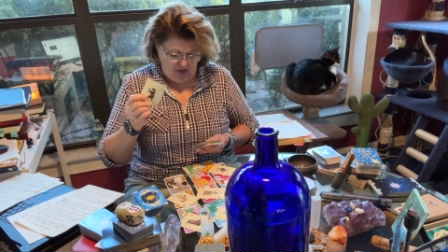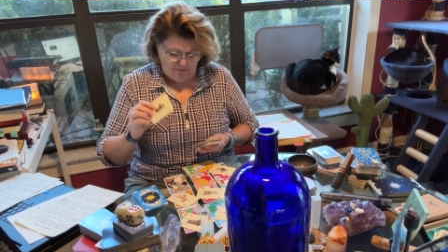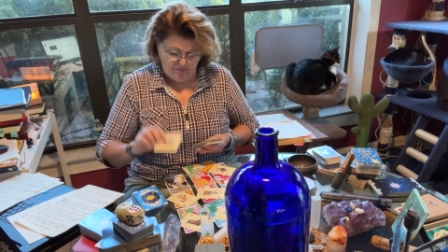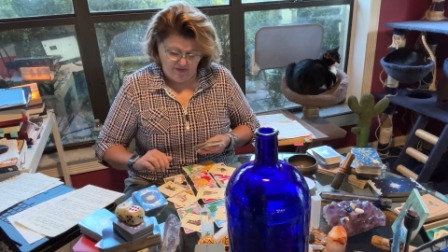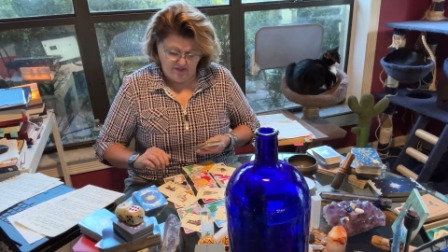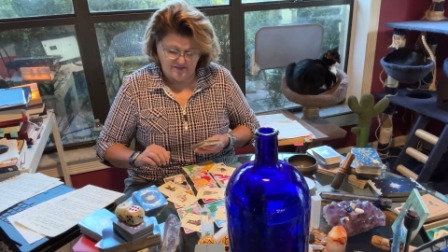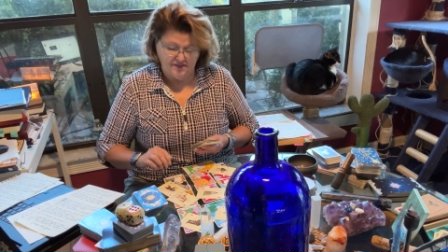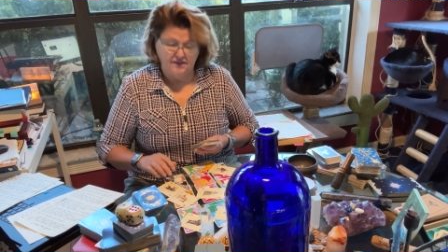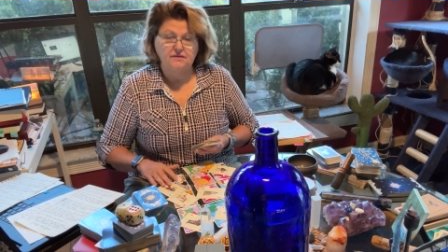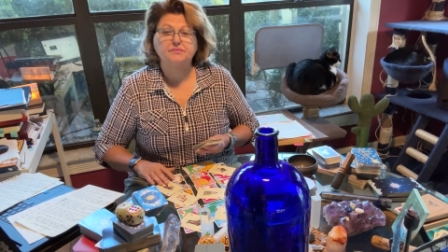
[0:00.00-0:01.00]
Be a
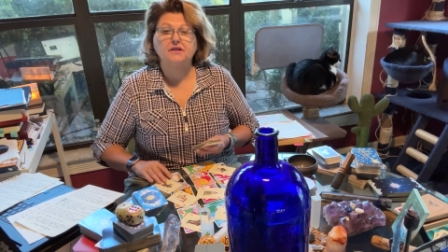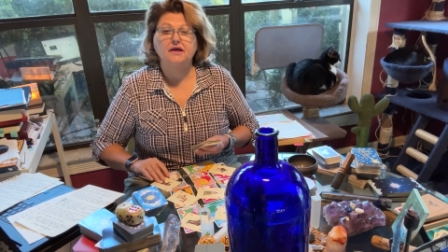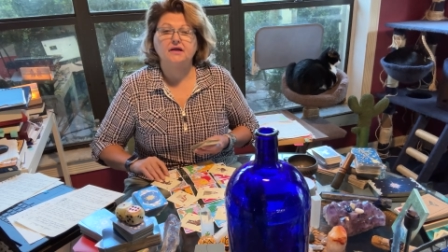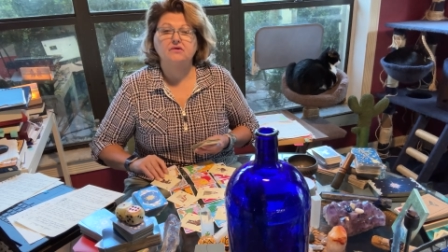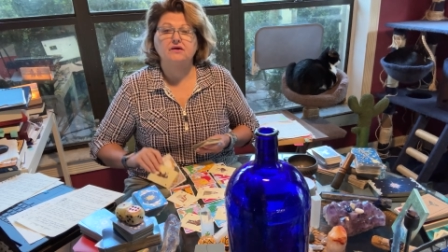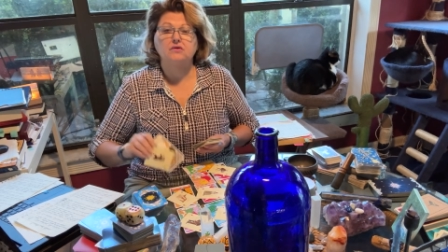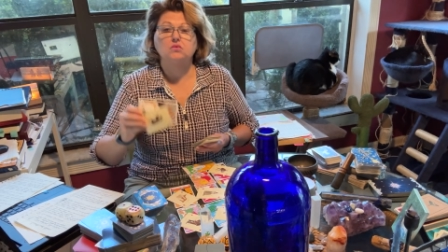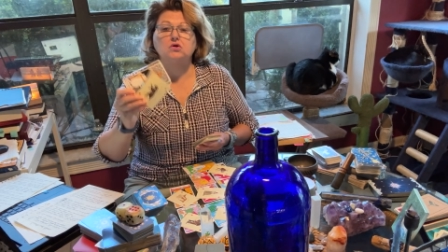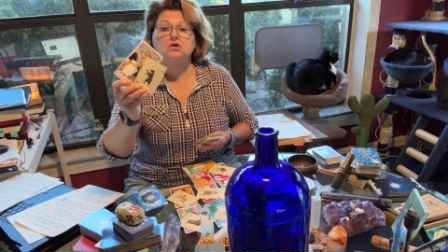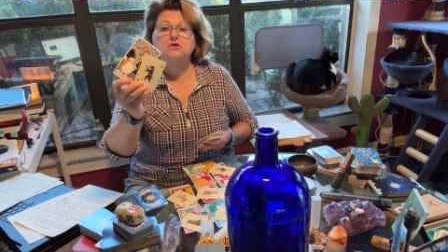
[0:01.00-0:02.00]
team player at
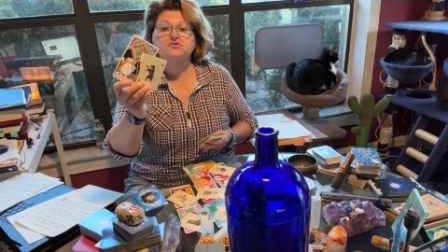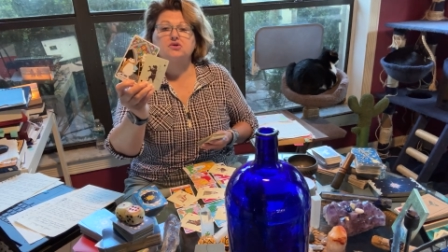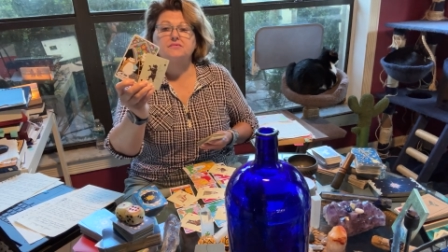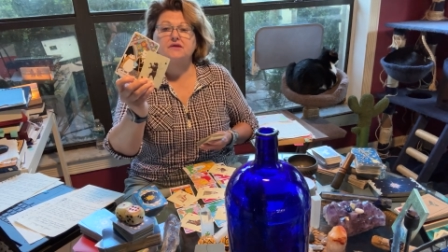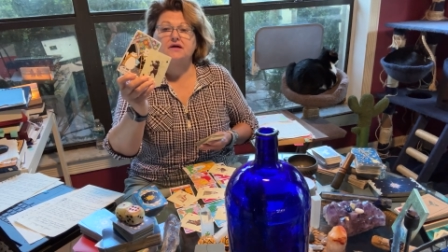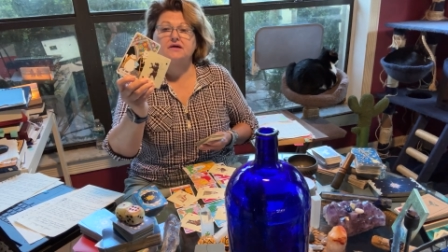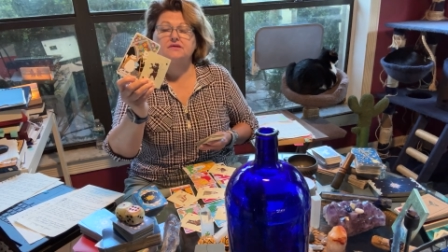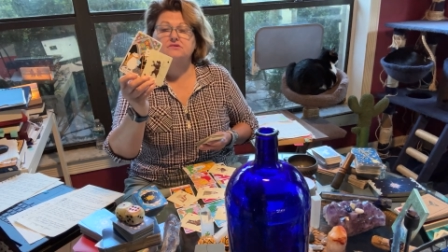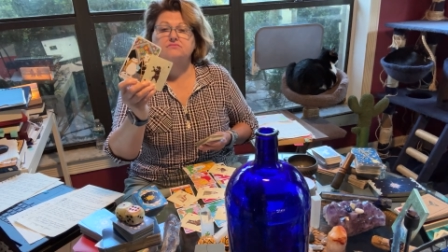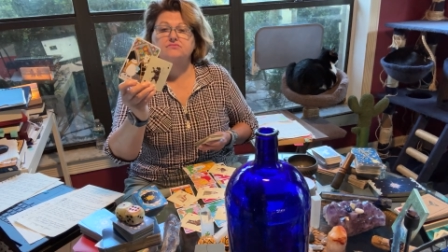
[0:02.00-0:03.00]
work,
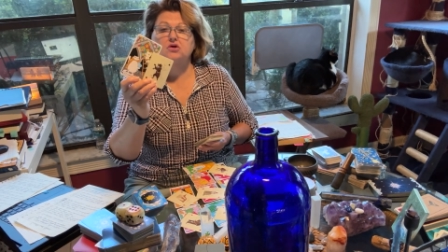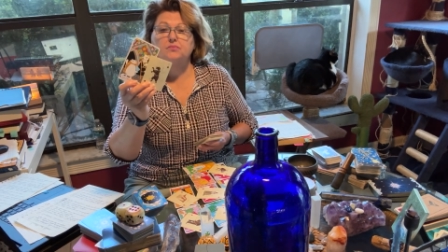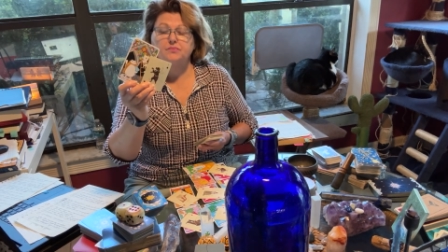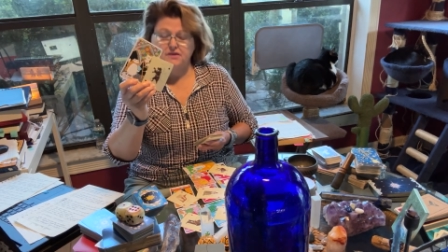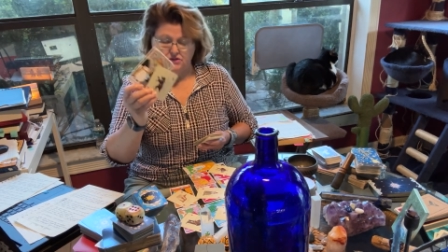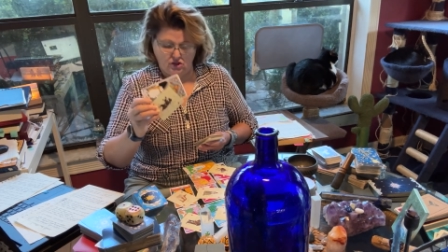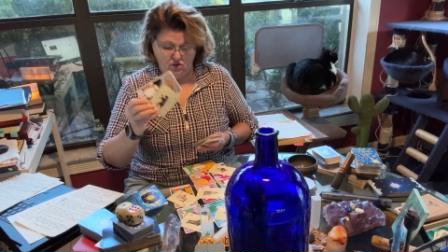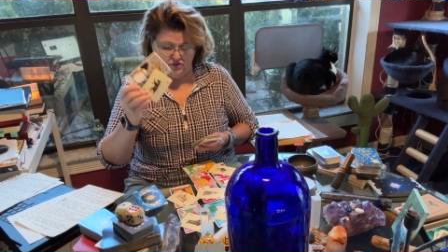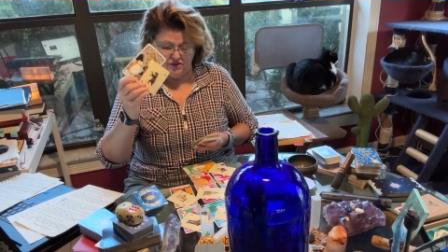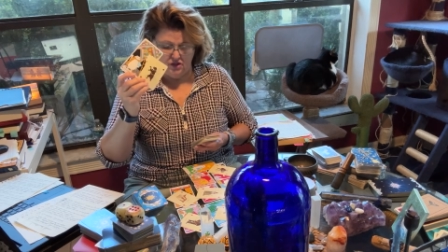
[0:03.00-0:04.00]
Gemini. Don't be a
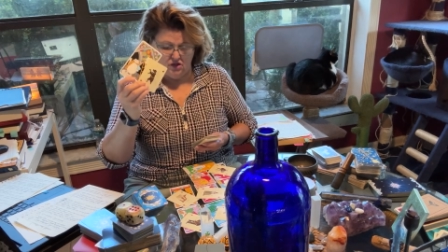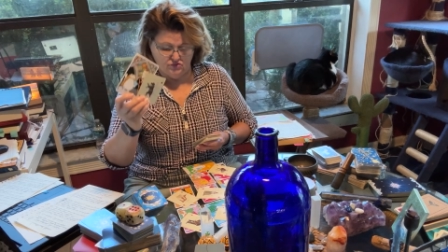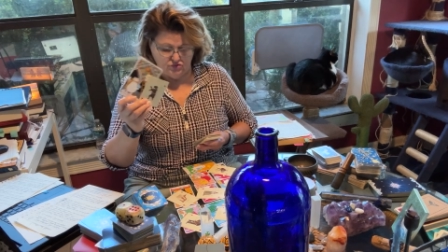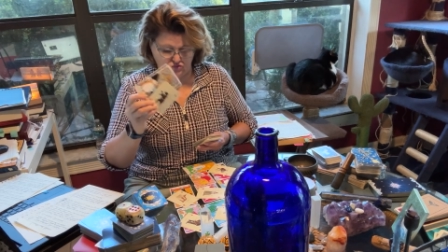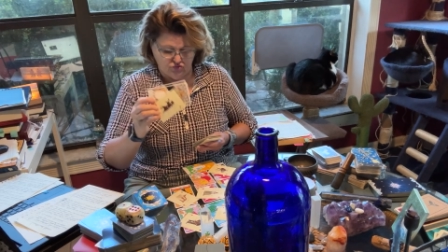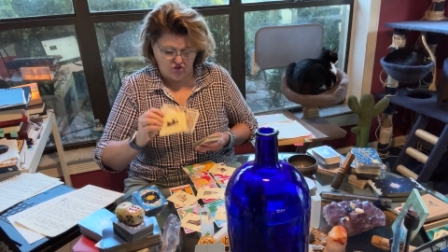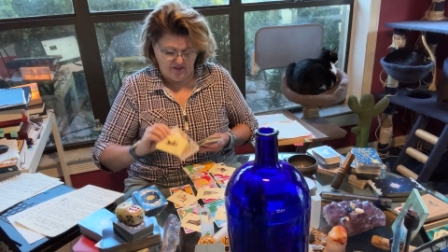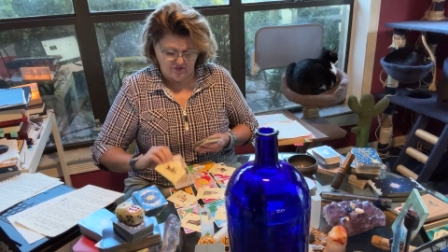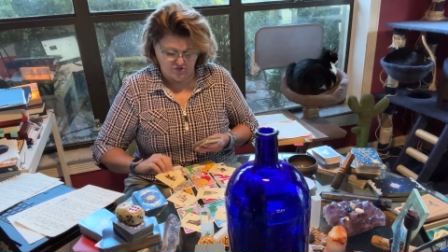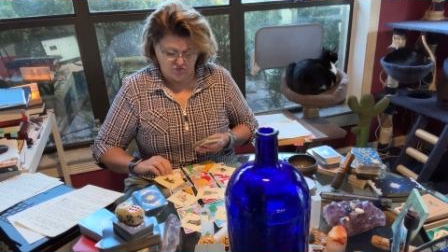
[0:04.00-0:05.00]
know-it-all. Don't try
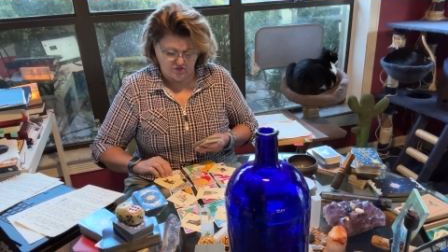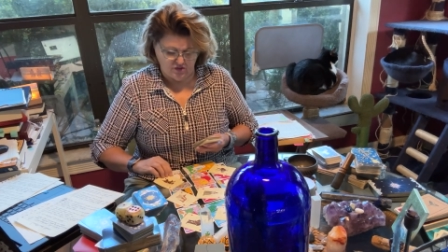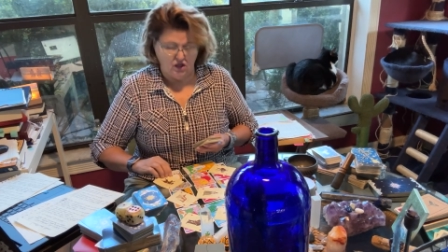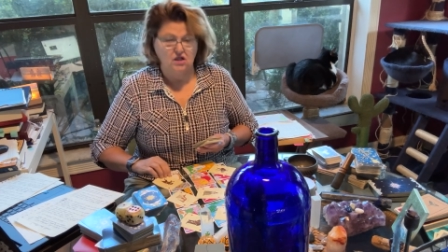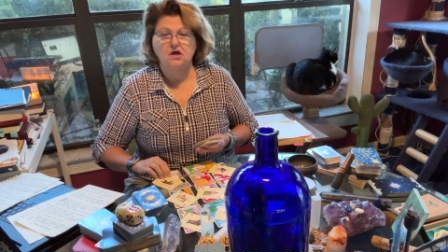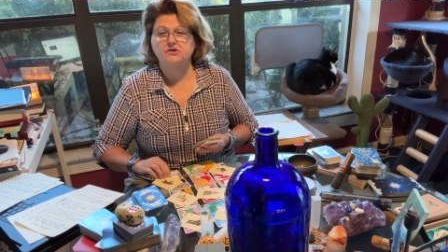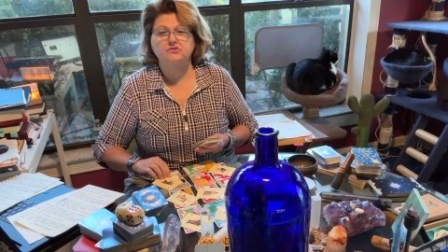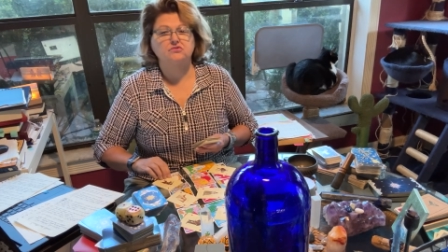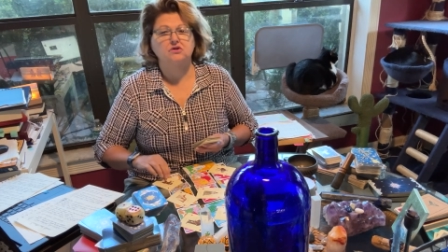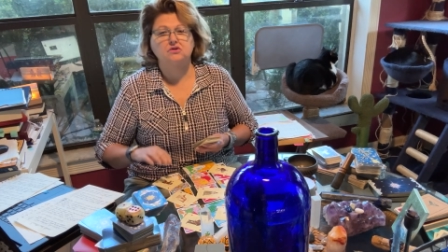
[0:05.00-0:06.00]
to do it all on
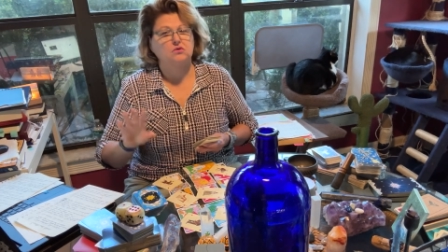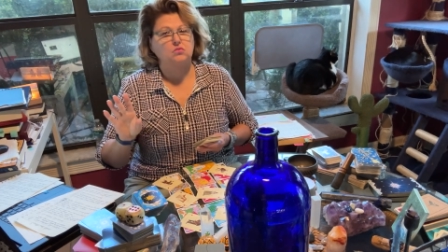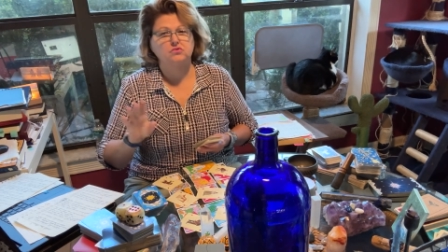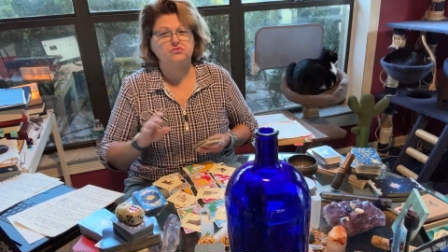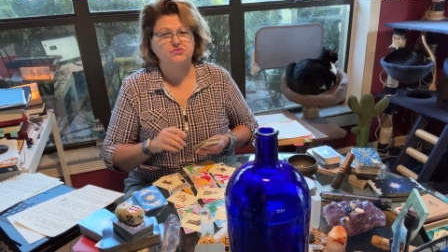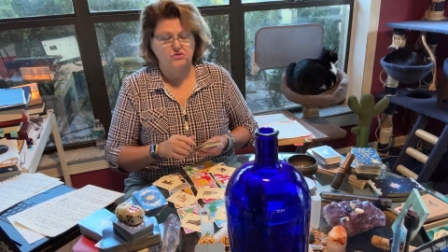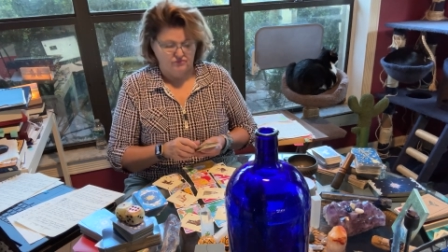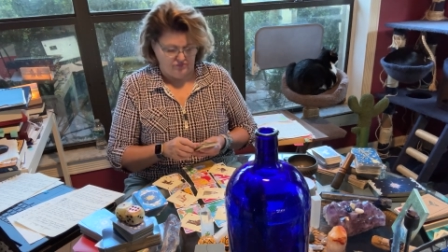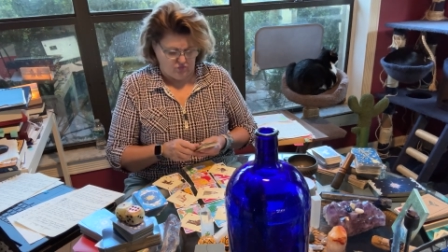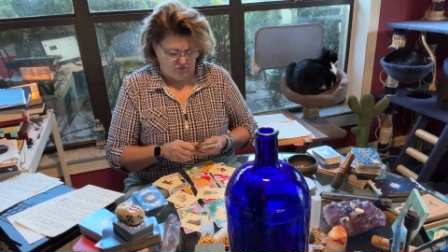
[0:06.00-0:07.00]
your own. It won't
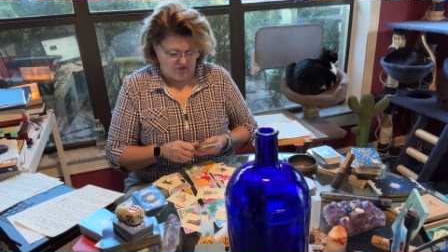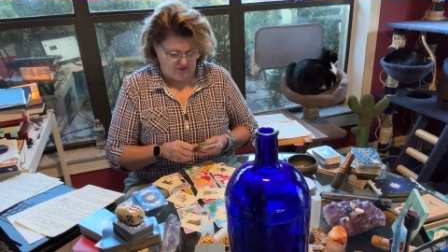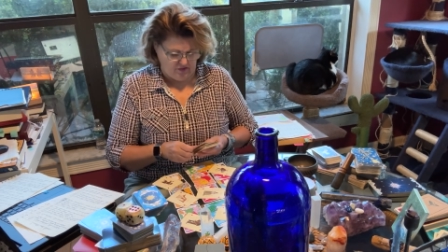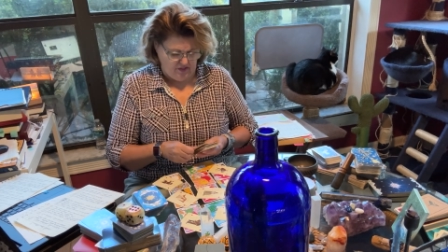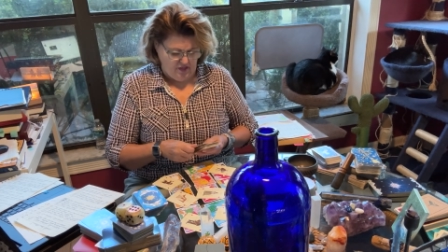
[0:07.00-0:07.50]
serve you well.